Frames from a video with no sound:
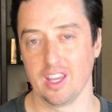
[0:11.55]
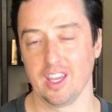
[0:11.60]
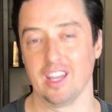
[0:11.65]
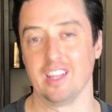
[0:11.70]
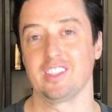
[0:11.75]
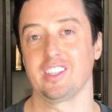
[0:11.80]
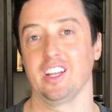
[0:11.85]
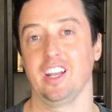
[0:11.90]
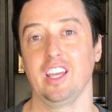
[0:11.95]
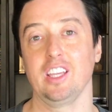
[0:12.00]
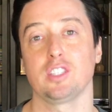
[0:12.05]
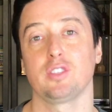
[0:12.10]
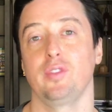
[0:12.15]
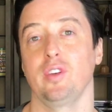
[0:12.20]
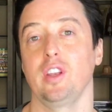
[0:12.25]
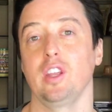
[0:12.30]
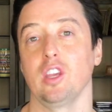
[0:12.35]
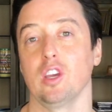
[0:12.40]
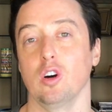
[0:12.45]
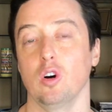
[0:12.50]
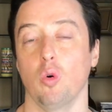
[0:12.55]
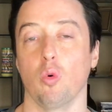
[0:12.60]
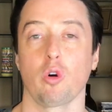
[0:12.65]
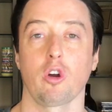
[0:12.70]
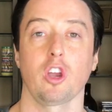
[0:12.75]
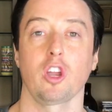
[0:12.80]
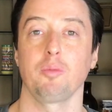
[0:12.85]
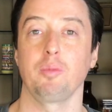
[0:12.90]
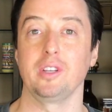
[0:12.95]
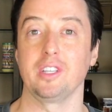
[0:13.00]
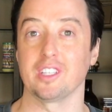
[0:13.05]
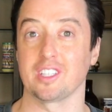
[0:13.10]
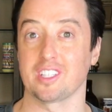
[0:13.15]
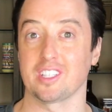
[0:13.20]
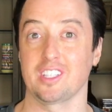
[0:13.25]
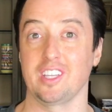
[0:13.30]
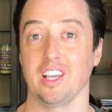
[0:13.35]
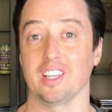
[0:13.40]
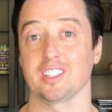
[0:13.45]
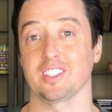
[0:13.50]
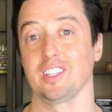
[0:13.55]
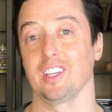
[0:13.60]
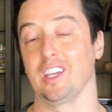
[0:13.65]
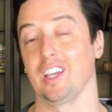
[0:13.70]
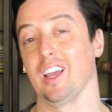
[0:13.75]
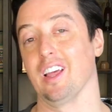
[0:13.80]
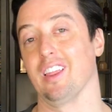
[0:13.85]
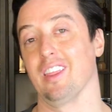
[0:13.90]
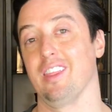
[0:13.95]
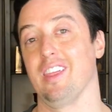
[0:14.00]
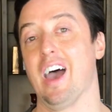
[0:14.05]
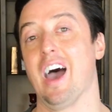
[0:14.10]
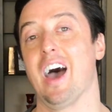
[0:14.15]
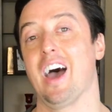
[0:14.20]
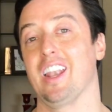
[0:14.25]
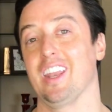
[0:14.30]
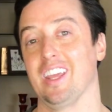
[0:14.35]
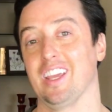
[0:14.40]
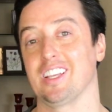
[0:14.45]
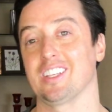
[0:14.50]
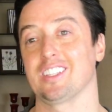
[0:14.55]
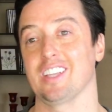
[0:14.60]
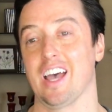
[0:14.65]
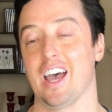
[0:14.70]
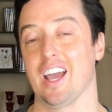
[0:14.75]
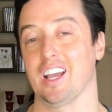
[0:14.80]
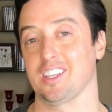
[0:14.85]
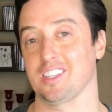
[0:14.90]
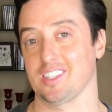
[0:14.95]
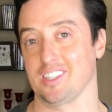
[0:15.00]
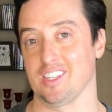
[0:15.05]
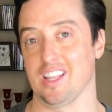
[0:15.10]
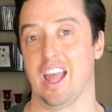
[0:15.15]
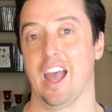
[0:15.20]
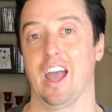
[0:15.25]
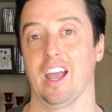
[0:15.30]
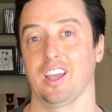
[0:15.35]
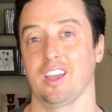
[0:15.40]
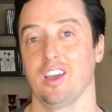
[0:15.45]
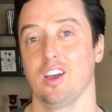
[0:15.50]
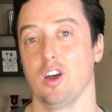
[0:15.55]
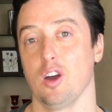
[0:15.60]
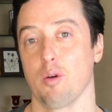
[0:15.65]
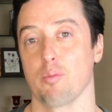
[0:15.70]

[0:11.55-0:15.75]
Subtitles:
In today's video, we're going to be discussing that exact snack,